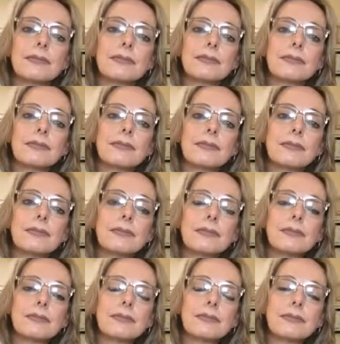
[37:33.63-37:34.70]

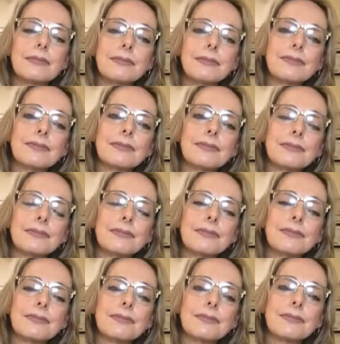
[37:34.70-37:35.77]

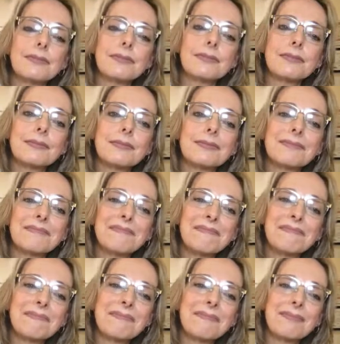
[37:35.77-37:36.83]

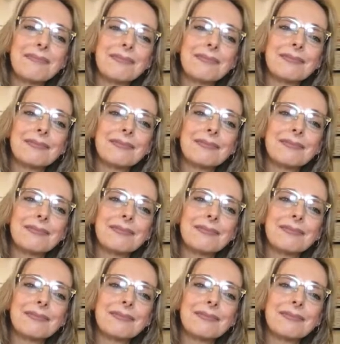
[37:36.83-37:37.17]
The person shown says nothing.